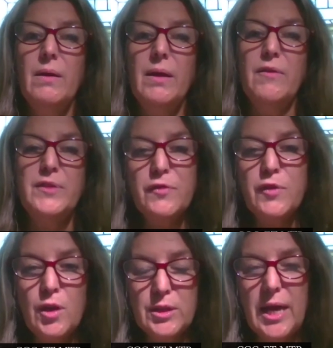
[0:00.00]
if
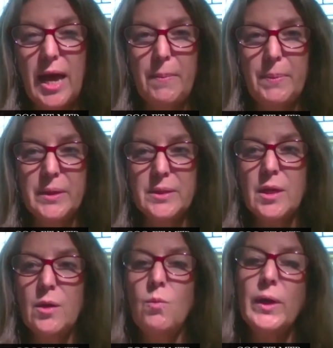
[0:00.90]
difficulty happens,
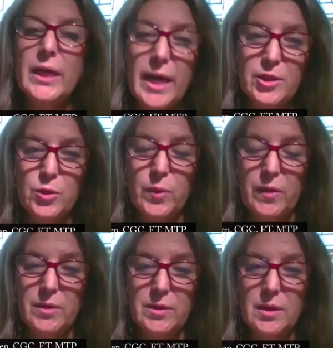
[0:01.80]
what can I do with
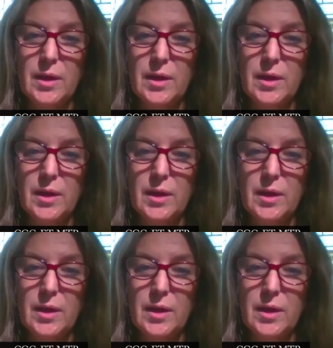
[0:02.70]
it?